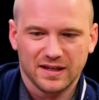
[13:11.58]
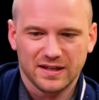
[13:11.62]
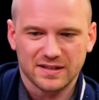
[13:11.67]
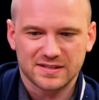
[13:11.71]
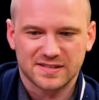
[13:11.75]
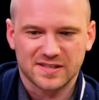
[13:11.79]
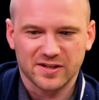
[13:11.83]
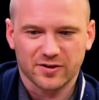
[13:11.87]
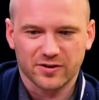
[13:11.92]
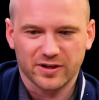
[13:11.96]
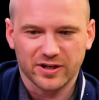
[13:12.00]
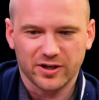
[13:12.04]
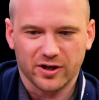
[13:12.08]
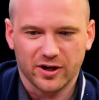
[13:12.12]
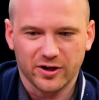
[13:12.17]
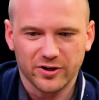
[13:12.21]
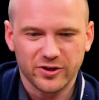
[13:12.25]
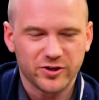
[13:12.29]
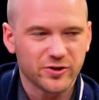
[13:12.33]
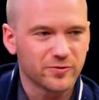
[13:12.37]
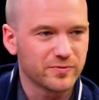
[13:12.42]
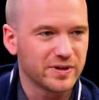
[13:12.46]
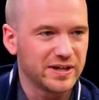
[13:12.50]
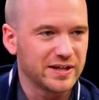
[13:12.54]
Is there an
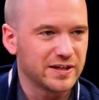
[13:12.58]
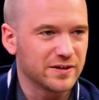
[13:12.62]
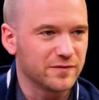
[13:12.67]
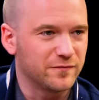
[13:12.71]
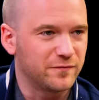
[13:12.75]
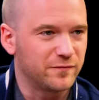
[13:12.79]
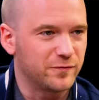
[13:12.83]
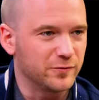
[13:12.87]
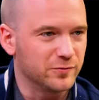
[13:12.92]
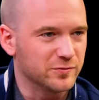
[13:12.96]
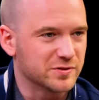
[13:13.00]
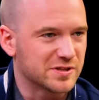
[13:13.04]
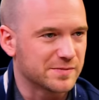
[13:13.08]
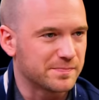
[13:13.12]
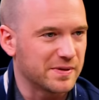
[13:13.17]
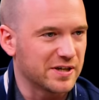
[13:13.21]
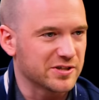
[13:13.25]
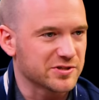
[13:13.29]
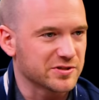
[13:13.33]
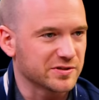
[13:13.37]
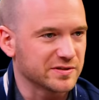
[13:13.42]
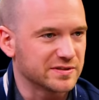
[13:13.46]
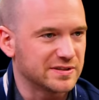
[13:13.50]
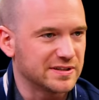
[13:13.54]
underrated food
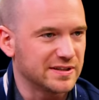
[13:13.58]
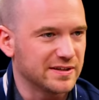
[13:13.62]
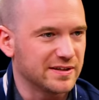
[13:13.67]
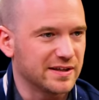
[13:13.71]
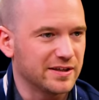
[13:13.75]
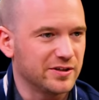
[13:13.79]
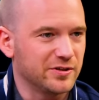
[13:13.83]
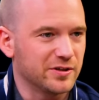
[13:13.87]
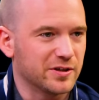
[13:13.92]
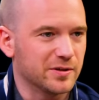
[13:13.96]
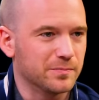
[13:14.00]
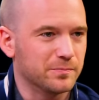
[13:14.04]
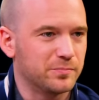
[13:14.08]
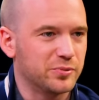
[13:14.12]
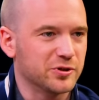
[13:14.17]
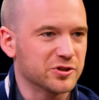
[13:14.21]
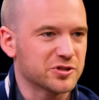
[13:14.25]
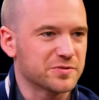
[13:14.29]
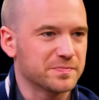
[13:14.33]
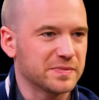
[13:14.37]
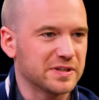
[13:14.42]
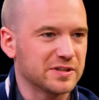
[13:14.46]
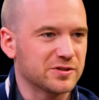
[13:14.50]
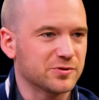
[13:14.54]
specialty that you can
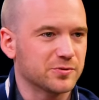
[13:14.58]
push me